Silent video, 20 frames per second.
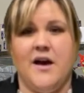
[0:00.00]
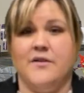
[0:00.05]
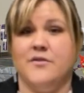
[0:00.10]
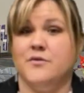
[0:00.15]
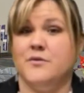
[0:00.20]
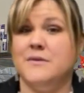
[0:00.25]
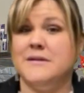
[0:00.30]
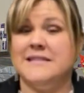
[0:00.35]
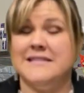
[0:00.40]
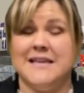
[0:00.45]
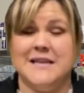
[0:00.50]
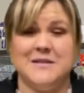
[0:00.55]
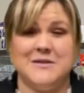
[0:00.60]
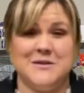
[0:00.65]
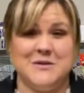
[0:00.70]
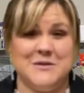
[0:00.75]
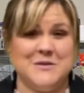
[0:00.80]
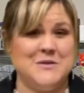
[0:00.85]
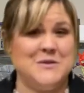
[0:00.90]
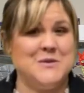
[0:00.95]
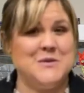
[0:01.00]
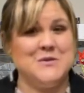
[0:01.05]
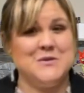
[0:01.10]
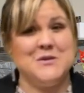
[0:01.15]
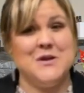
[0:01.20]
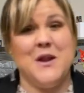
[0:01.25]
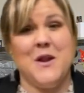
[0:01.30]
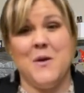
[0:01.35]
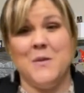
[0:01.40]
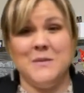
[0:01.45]
through a sensor, so there's
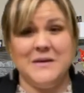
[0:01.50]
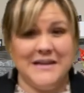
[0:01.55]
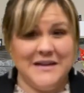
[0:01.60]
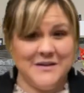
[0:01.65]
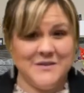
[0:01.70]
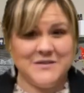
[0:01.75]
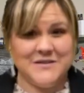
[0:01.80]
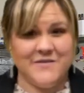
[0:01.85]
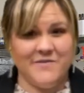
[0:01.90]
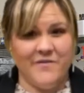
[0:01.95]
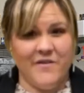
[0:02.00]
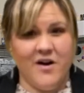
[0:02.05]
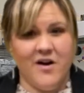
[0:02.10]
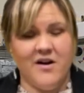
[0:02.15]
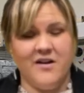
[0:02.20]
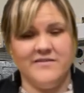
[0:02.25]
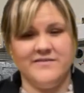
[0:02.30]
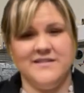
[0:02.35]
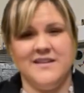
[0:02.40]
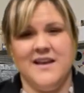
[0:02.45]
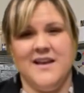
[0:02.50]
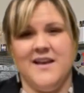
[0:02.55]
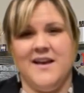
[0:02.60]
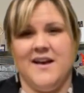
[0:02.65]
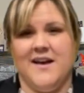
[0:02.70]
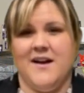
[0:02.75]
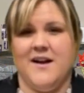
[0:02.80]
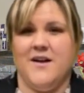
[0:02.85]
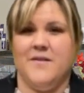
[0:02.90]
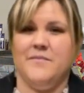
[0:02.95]
no needles involved,
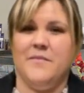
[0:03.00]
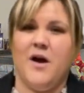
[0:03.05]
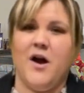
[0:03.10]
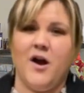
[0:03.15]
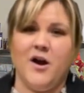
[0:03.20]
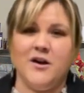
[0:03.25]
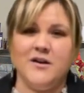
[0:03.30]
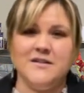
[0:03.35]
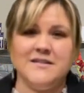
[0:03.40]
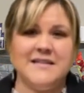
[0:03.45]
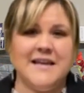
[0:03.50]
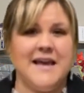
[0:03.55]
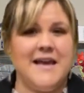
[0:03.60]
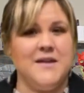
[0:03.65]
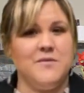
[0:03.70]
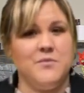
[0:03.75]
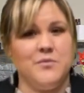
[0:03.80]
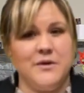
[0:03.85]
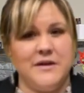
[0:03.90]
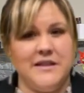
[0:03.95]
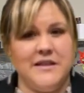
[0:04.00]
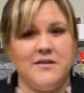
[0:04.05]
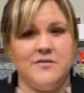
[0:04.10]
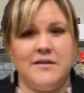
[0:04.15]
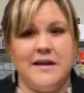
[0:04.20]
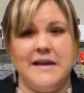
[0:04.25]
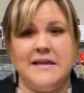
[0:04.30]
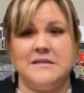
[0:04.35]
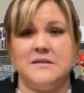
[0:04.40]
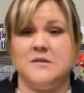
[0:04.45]
heart and breathing
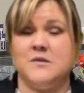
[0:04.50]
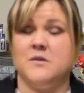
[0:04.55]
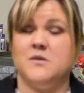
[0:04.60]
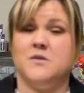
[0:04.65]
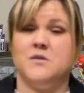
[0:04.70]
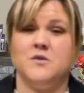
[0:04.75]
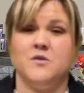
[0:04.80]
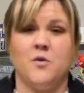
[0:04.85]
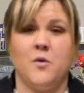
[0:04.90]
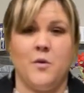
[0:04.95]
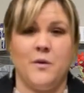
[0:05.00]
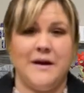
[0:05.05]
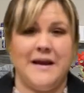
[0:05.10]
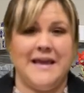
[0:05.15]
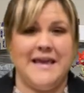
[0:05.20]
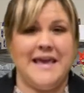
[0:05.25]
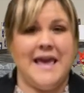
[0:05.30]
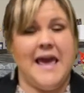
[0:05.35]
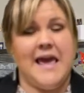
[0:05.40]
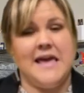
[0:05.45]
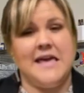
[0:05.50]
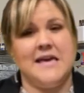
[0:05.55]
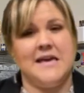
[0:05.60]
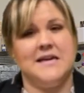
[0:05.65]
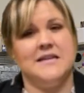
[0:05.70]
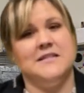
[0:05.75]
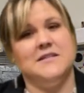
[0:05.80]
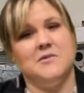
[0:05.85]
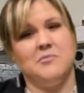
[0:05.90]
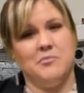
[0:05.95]
rates, snoring,
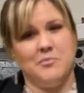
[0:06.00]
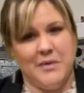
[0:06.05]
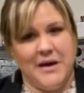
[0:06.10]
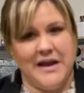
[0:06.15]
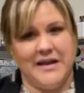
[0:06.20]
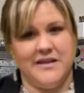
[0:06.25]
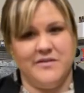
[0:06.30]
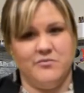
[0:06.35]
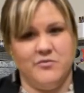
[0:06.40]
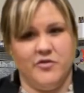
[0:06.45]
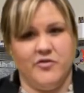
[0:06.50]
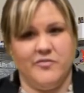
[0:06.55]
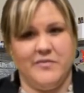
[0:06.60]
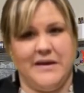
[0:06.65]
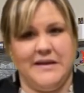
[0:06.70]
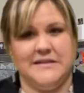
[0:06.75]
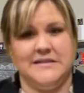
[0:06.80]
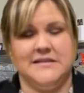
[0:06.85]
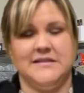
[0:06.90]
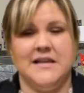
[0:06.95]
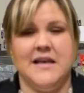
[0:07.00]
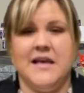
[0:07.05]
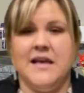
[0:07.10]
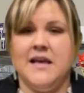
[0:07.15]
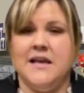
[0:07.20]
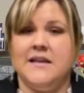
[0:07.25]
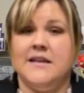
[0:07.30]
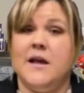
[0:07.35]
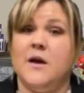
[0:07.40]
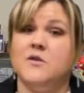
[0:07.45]
and body movements.
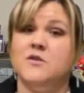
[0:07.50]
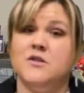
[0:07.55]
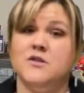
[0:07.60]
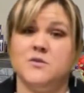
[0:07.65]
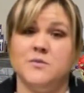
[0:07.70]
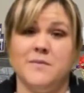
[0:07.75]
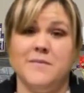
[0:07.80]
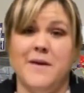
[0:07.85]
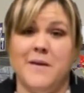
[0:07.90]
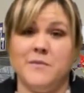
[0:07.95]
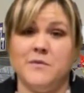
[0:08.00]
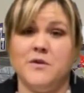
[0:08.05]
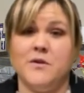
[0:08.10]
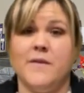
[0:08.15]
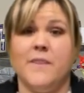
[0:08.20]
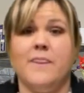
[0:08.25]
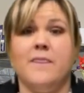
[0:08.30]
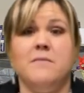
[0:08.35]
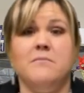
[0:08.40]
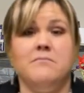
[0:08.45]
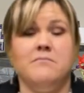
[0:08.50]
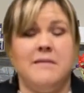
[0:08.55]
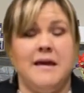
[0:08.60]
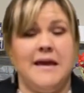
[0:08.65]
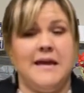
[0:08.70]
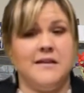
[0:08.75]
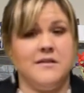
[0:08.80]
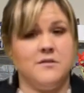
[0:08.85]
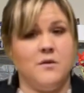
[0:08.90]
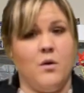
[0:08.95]
Now just remember, the
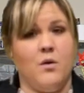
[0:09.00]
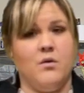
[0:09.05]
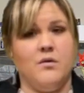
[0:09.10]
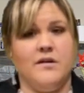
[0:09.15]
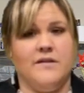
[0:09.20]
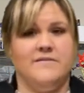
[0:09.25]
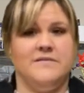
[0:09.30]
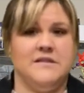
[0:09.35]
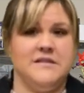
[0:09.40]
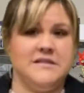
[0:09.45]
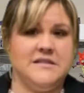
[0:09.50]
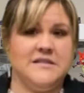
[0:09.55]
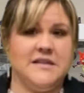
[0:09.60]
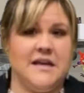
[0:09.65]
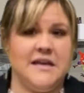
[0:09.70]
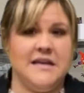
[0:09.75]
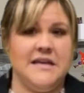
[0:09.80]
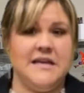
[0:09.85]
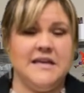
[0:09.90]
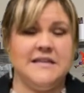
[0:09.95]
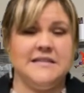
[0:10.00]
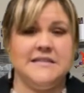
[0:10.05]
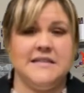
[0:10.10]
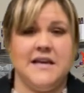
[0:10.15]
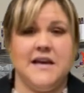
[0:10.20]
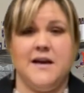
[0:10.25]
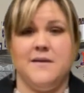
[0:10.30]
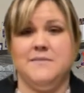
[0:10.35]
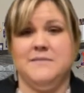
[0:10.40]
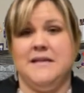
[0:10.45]
main goal of this study is
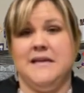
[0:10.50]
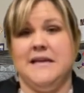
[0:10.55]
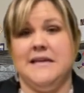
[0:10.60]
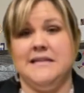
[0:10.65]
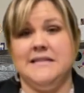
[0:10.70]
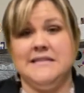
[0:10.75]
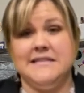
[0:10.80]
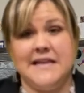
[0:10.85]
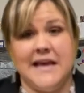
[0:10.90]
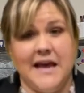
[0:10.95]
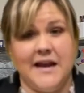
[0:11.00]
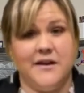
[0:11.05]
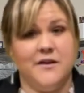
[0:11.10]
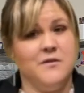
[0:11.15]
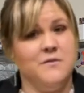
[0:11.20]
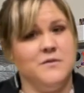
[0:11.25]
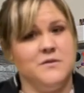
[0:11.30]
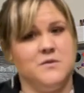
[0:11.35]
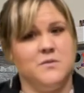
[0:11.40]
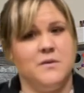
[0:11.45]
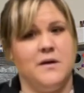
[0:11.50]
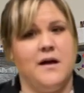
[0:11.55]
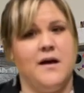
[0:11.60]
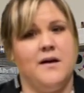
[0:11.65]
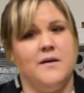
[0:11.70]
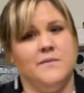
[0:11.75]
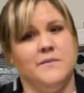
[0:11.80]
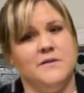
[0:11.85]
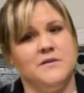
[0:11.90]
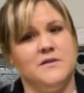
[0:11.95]
to obtain data which will
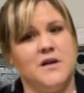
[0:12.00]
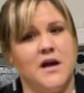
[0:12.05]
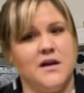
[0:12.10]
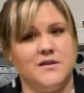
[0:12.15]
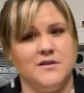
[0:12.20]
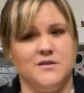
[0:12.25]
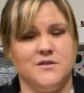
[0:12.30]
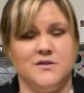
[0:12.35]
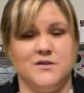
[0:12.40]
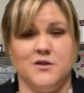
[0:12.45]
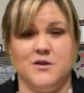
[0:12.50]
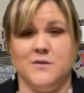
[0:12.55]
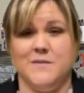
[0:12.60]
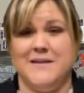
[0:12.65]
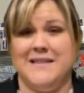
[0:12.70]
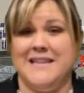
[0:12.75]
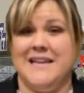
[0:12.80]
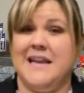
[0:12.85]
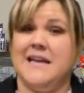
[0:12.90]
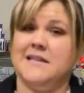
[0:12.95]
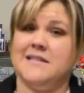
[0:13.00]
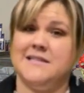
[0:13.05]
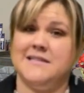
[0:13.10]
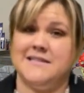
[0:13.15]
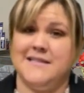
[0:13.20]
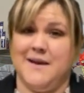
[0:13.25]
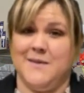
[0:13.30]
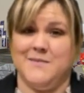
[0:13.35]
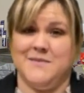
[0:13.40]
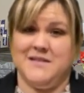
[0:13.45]
help your doctor determine the next
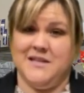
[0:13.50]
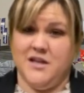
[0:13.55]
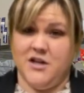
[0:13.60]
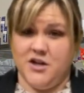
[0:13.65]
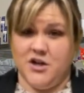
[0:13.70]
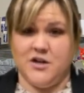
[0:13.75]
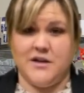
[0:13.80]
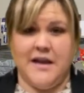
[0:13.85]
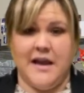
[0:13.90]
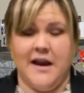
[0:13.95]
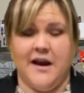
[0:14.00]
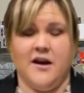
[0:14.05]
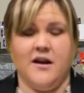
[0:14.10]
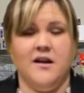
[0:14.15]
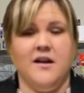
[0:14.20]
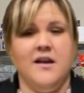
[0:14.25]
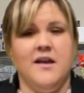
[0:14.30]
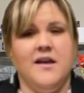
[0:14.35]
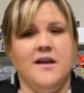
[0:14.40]
steps in your care.